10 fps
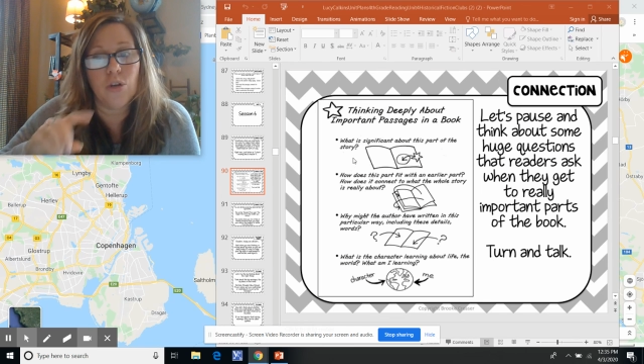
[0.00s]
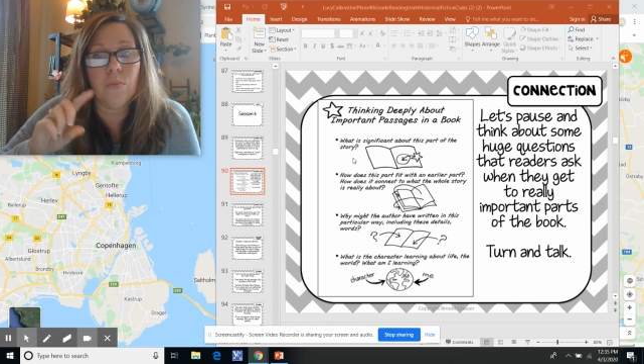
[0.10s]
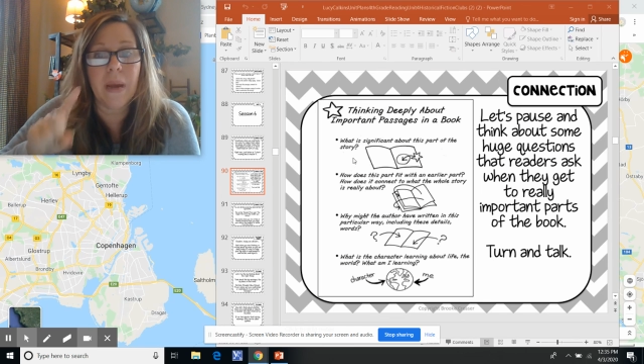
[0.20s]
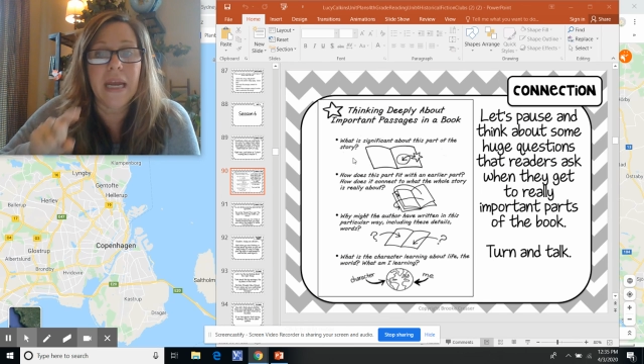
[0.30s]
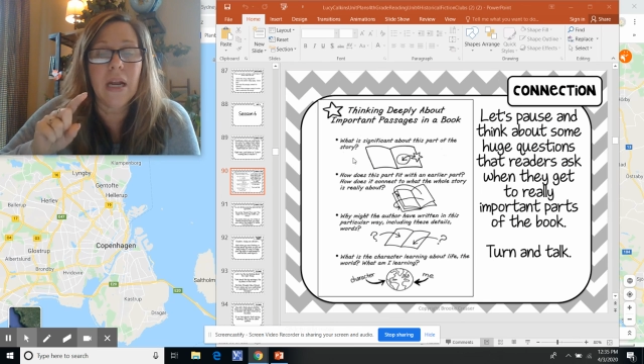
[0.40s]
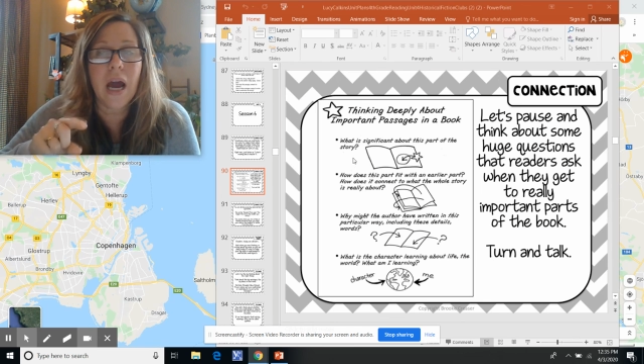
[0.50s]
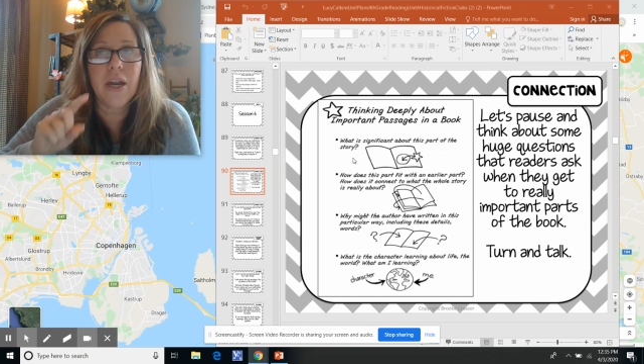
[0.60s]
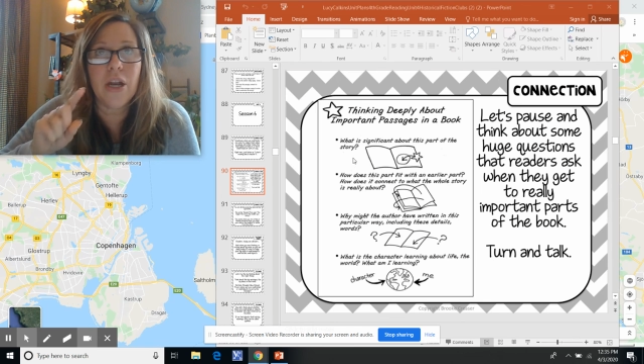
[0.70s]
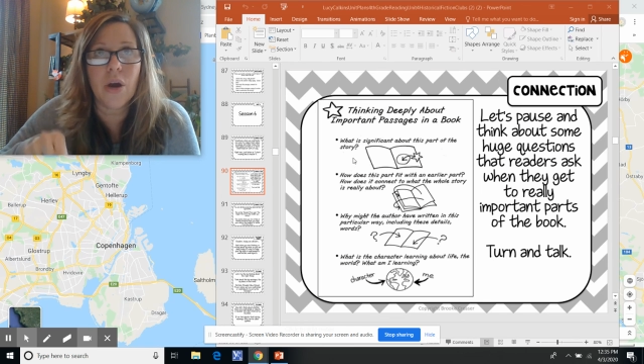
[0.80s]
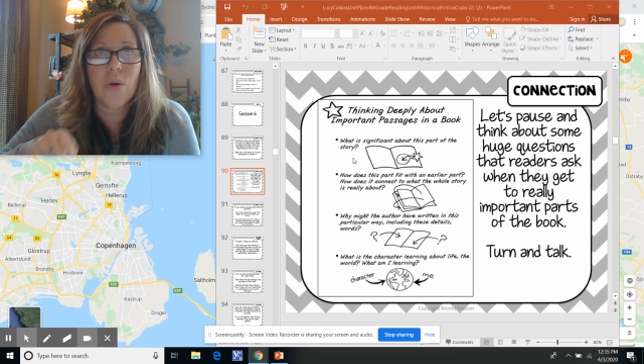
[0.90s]
You may
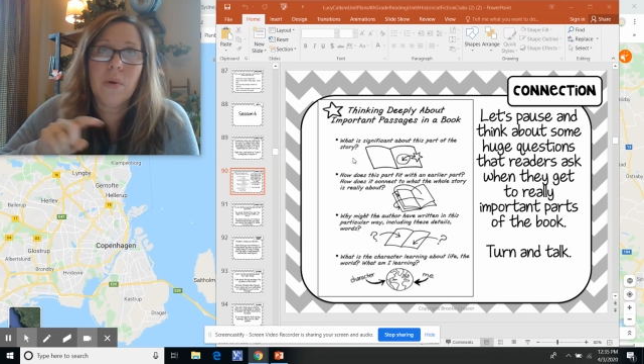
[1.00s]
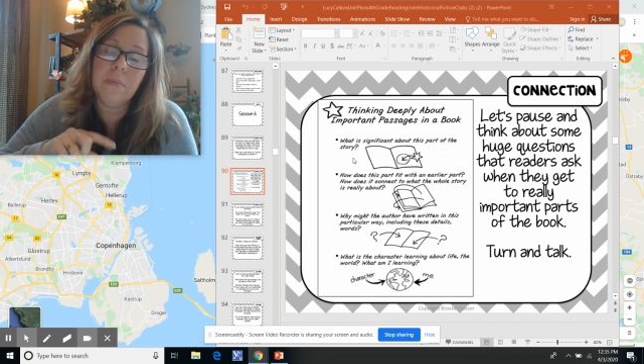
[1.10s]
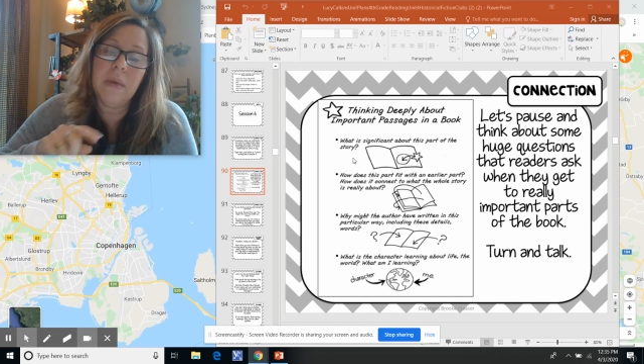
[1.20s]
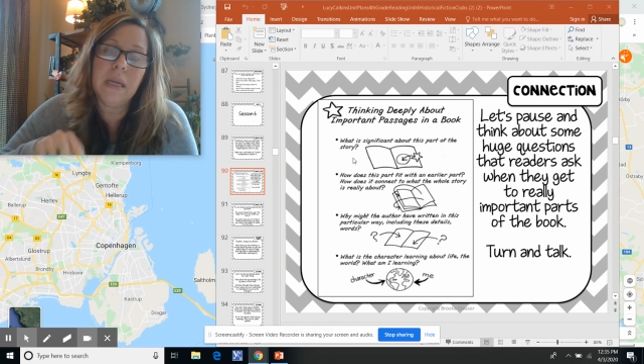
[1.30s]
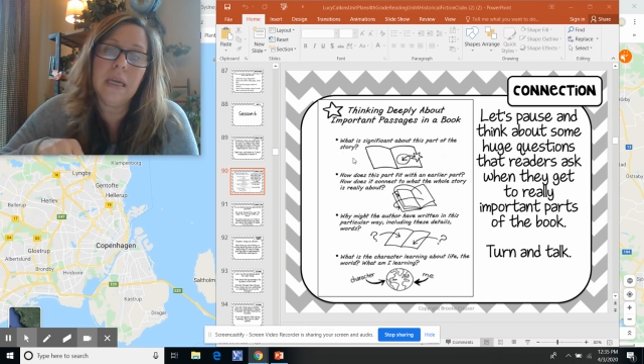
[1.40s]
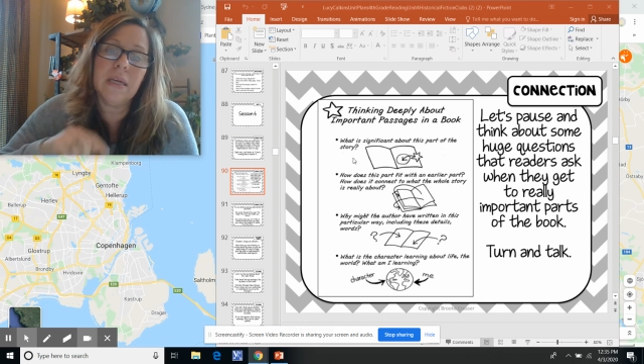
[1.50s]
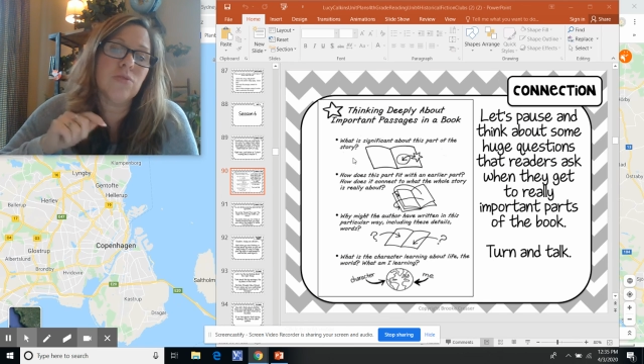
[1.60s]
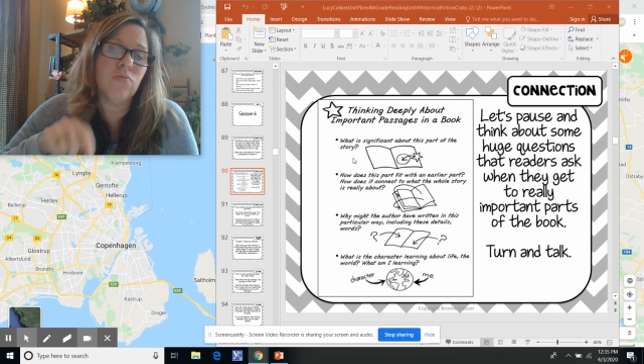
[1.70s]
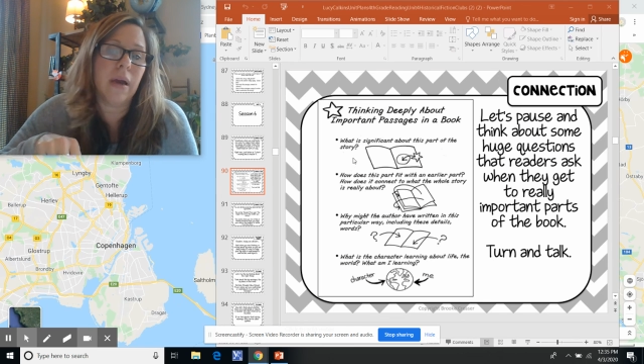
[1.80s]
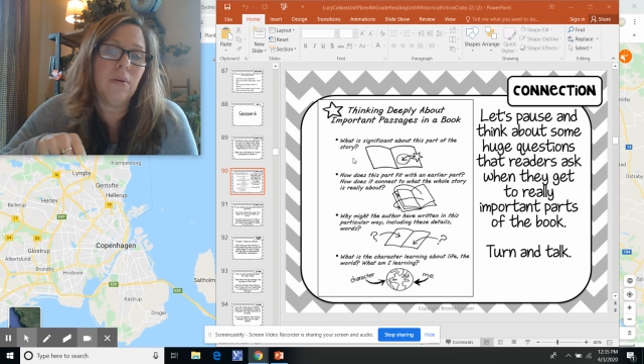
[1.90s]
not know what the meaning
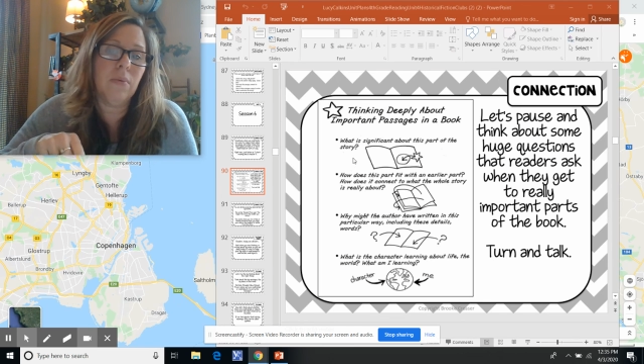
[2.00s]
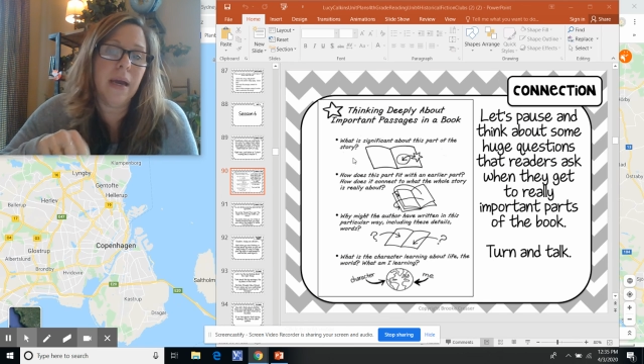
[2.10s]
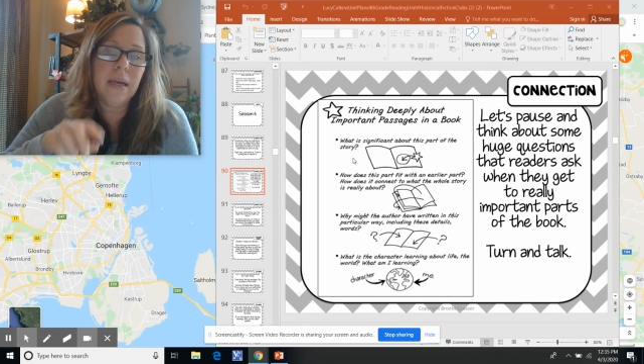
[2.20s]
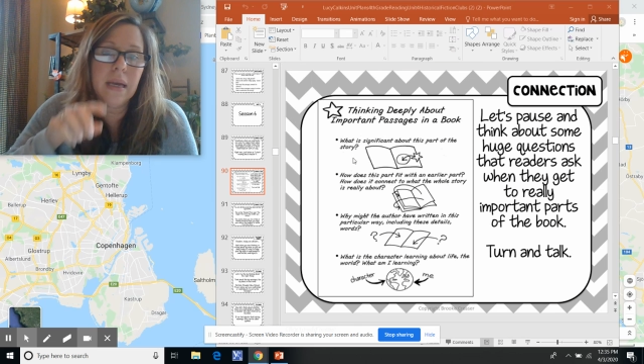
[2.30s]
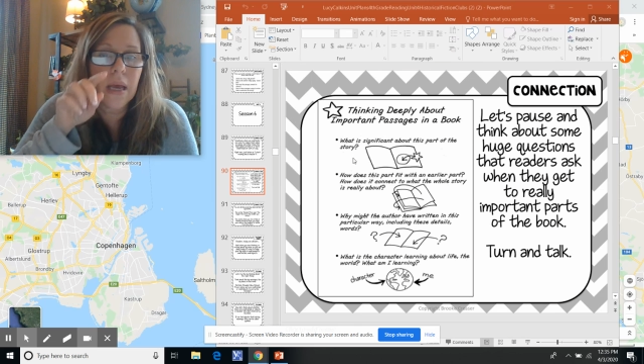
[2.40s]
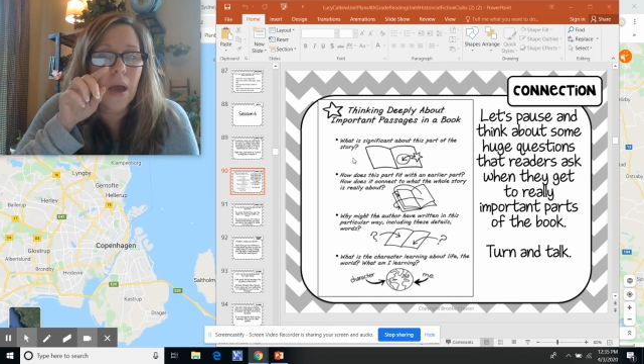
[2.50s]
is right away,